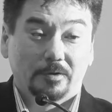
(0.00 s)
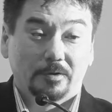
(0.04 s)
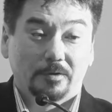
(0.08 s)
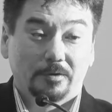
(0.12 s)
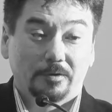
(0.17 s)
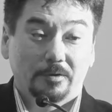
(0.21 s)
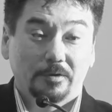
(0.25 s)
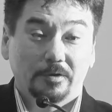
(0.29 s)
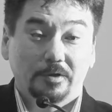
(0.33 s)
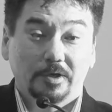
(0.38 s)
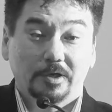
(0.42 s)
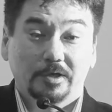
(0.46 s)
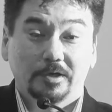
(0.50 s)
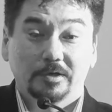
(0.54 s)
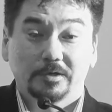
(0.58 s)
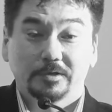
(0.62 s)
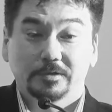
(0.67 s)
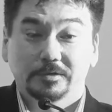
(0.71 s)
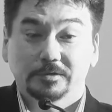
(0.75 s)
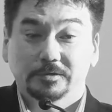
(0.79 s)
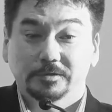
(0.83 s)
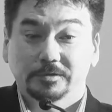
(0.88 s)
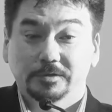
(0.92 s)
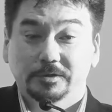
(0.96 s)
30
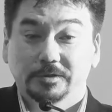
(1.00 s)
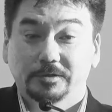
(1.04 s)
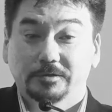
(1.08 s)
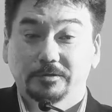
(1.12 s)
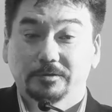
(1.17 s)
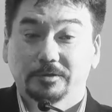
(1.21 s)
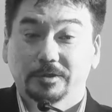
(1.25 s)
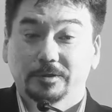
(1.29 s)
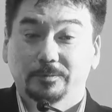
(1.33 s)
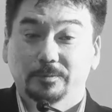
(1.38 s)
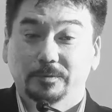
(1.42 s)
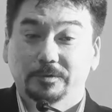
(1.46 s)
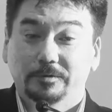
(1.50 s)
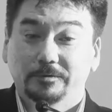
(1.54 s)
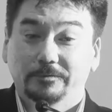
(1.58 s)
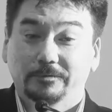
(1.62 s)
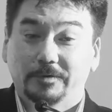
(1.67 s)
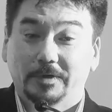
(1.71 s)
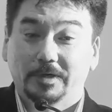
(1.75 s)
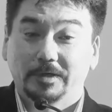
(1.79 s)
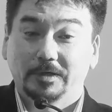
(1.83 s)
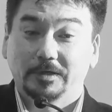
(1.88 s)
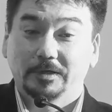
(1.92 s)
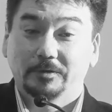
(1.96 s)
years it took him to
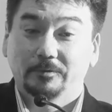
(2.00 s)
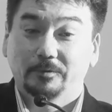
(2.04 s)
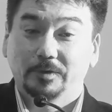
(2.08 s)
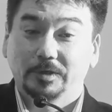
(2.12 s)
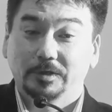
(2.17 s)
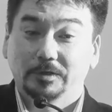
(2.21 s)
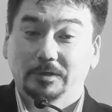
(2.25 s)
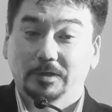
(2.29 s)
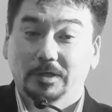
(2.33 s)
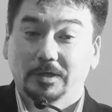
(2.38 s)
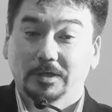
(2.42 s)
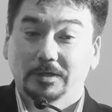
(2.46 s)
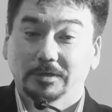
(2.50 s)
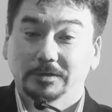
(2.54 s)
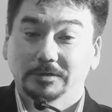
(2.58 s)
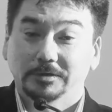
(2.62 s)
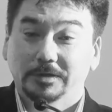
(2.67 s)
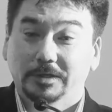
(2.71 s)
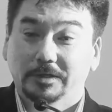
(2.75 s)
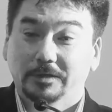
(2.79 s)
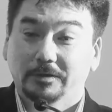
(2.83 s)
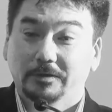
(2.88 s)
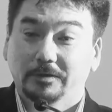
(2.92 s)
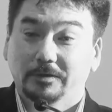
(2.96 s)
finally realize
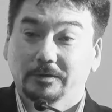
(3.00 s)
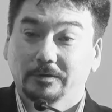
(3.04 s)
that